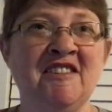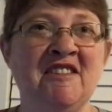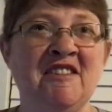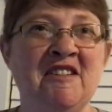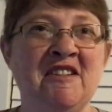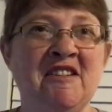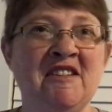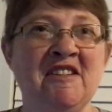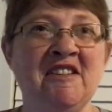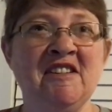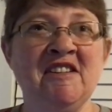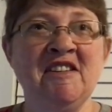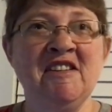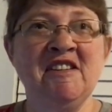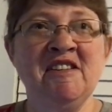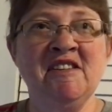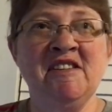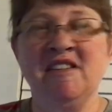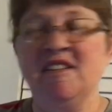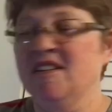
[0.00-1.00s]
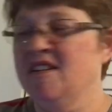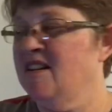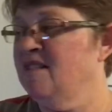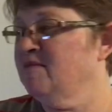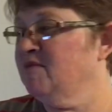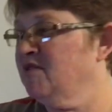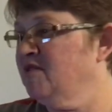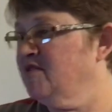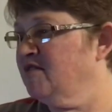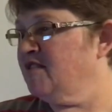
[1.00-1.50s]
Uh,
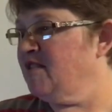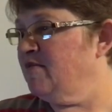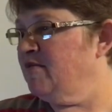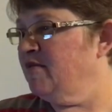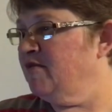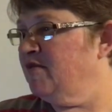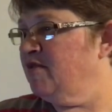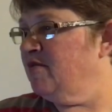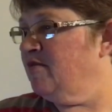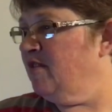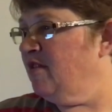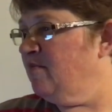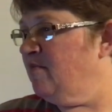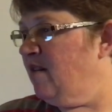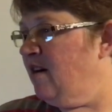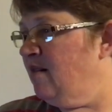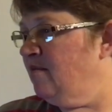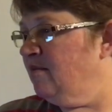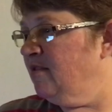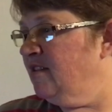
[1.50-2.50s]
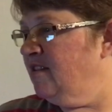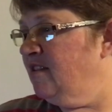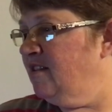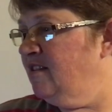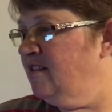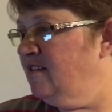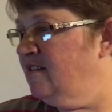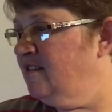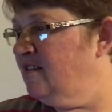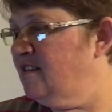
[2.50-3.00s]
I'm sure some of you are
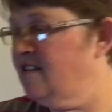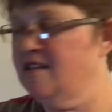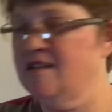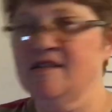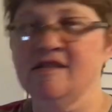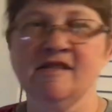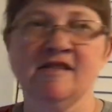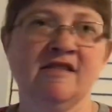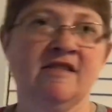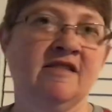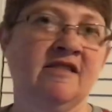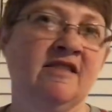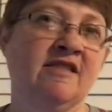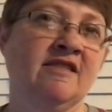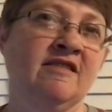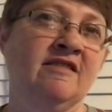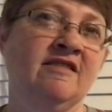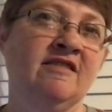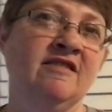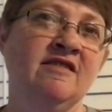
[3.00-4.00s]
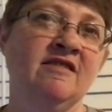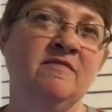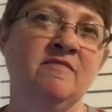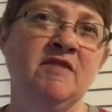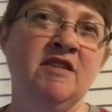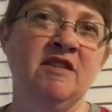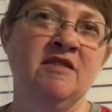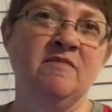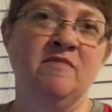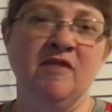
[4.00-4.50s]
probably getting sick of seeing
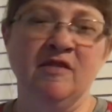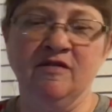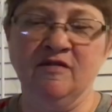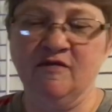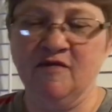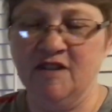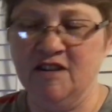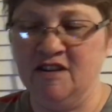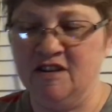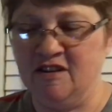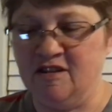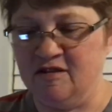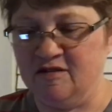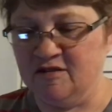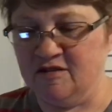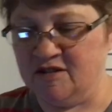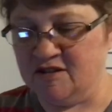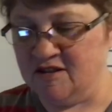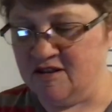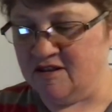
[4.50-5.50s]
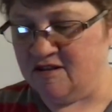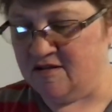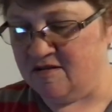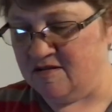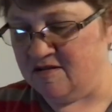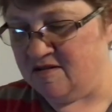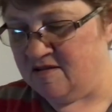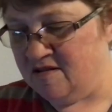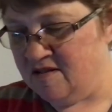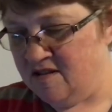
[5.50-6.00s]
me post videos. Uh,